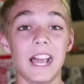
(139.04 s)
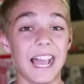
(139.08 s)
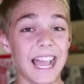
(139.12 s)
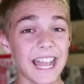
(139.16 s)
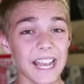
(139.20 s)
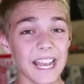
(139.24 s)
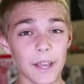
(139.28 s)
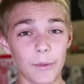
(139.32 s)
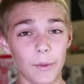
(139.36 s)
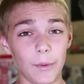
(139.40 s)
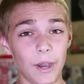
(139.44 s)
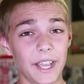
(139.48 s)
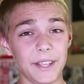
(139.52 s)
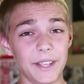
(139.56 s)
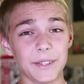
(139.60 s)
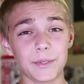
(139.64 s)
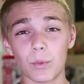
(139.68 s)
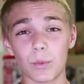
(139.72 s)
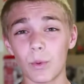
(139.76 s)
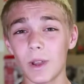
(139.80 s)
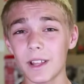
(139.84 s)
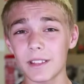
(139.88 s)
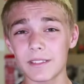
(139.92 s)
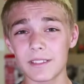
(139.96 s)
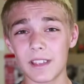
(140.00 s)
Anyways,
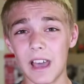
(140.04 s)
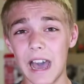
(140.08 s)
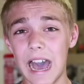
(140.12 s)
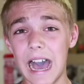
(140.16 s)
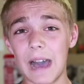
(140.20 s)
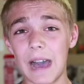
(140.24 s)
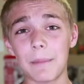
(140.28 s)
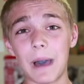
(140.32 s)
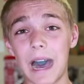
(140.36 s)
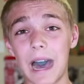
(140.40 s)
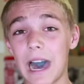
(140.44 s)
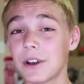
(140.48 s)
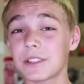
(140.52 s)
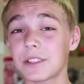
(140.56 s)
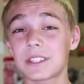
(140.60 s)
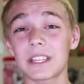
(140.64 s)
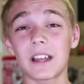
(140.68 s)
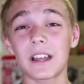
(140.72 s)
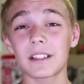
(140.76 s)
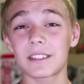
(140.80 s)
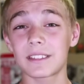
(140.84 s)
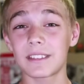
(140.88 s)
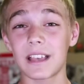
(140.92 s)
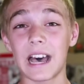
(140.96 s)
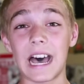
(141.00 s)
one time I was
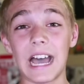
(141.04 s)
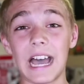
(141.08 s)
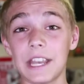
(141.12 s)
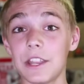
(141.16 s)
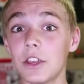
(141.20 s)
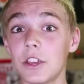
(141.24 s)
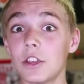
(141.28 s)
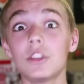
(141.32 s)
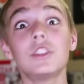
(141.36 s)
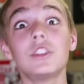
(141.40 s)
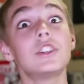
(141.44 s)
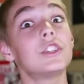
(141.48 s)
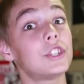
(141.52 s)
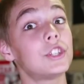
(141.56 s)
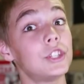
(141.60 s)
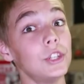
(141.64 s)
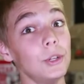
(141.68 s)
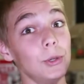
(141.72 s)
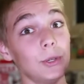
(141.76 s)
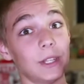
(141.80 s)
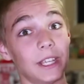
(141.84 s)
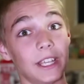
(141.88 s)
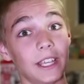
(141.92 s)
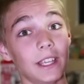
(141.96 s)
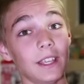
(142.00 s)
outside
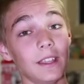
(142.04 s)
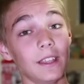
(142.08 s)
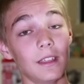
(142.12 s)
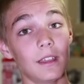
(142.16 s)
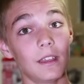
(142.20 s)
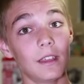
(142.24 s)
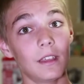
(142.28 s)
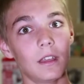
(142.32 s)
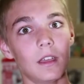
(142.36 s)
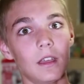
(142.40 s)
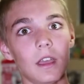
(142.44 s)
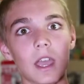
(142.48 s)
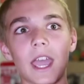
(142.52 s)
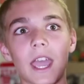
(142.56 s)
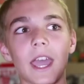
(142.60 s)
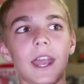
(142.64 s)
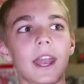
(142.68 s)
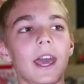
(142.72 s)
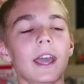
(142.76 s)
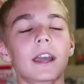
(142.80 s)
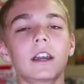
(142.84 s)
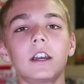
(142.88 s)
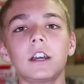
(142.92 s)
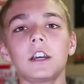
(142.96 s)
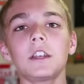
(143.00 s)
shooting, and
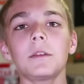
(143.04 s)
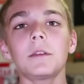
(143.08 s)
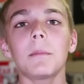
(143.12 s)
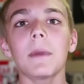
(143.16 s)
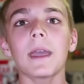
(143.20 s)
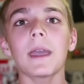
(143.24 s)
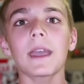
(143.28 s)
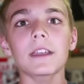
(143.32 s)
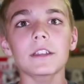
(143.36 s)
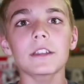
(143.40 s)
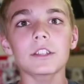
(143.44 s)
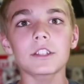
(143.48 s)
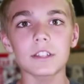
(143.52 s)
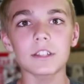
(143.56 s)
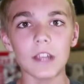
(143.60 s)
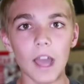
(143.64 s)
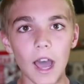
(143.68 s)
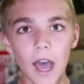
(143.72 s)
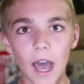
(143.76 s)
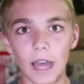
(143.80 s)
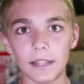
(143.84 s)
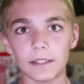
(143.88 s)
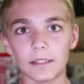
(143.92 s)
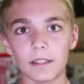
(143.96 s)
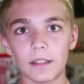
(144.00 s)
I couldn't make a
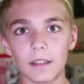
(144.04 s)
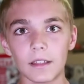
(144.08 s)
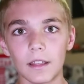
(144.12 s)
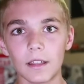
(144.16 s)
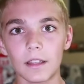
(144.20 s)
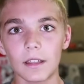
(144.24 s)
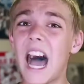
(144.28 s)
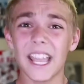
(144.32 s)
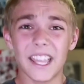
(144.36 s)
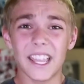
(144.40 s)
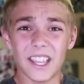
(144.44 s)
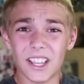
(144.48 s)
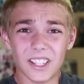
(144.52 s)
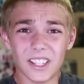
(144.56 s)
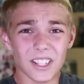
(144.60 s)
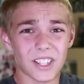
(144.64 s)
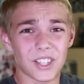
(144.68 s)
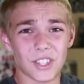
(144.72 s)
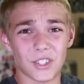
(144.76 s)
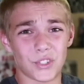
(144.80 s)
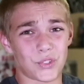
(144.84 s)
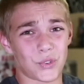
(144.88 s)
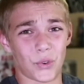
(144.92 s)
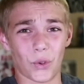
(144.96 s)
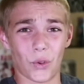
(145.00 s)
shot. I couldn't
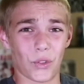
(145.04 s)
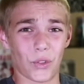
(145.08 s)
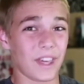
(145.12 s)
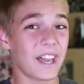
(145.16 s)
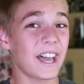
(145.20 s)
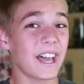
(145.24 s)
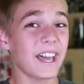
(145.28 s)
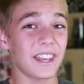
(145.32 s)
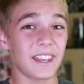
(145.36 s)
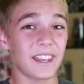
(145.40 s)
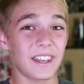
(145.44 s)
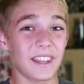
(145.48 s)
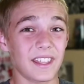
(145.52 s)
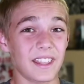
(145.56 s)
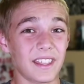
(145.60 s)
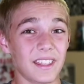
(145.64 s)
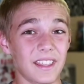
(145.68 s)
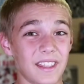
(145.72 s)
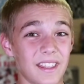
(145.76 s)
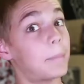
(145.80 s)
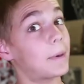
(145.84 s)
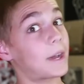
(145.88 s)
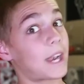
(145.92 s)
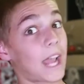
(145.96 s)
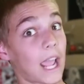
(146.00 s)
control that,
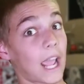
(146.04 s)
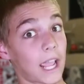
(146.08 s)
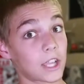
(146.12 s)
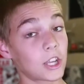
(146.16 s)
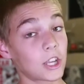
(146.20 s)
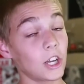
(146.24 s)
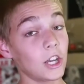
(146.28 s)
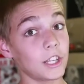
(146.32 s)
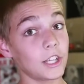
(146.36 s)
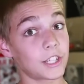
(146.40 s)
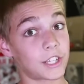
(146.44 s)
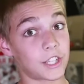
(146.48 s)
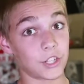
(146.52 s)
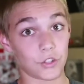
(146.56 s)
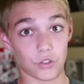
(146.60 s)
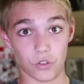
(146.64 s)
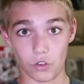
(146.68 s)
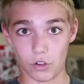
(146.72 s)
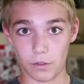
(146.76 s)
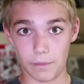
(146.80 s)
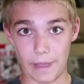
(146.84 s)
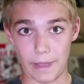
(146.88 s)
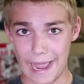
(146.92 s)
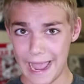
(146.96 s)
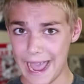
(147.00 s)
but I could
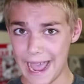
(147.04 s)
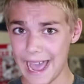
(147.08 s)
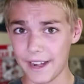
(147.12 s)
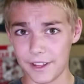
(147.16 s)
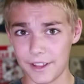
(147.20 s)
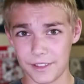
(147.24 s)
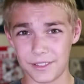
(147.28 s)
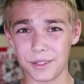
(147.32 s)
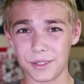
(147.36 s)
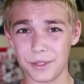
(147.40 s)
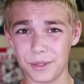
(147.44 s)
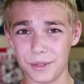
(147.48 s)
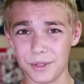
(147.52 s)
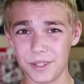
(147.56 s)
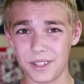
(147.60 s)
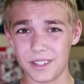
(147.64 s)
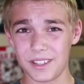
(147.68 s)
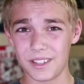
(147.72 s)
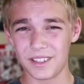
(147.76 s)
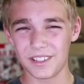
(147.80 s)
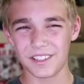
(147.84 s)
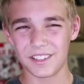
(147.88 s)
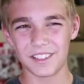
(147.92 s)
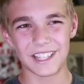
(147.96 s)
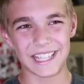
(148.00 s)
control my attitude.
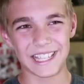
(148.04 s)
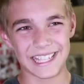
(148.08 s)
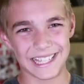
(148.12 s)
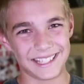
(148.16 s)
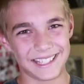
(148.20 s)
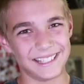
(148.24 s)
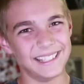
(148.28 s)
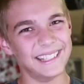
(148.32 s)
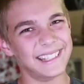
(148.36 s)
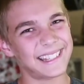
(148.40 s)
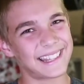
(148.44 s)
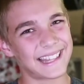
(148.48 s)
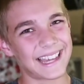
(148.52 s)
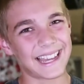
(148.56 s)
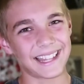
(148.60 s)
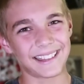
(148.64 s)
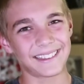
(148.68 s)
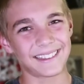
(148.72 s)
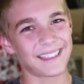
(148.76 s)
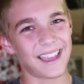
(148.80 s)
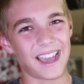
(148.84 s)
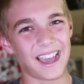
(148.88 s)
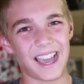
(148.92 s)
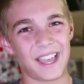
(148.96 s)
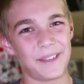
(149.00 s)
And
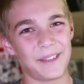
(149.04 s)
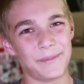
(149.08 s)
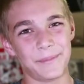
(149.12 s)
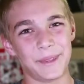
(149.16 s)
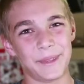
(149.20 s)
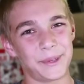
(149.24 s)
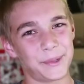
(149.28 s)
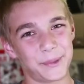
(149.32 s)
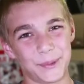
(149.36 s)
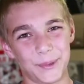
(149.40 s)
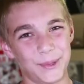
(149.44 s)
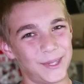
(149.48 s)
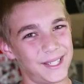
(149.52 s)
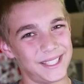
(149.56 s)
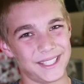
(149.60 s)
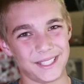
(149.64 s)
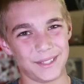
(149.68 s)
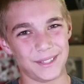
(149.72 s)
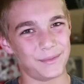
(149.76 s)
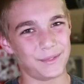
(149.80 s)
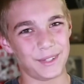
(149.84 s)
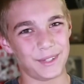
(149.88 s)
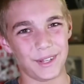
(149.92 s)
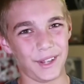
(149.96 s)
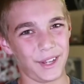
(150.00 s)
that time it
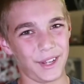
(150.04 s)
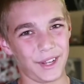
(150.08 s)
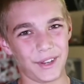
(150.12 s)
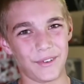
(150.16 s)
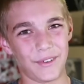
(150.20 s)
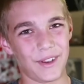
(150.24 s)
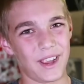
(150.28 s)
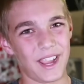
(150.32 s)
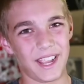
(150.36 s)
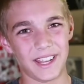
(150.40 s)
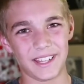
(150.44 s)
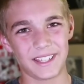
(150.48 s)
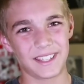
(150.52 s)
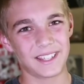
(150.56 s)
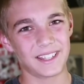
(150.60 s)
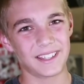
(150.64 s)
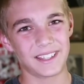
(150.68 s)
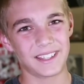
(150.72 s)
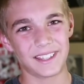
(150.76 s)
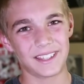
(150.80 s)
wasn't very great.